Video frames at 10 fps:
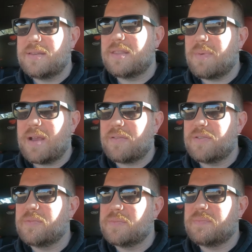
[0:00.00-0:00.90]
The
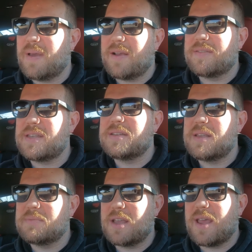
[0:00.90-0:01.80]
back seat
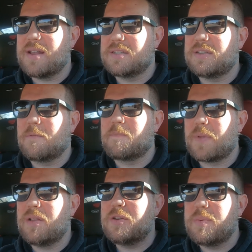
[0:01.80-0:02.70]
seems like it has
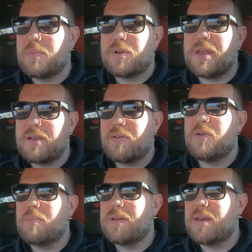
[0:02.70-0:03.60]
a little bit more leg
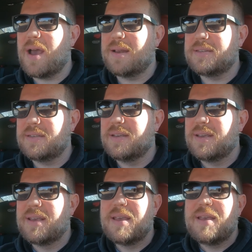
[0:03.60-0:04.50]
room, but not
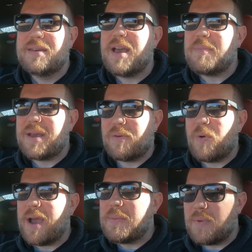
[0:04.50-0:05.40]
by a
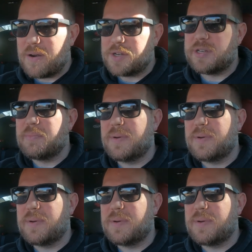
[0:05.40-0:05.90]
wide margin.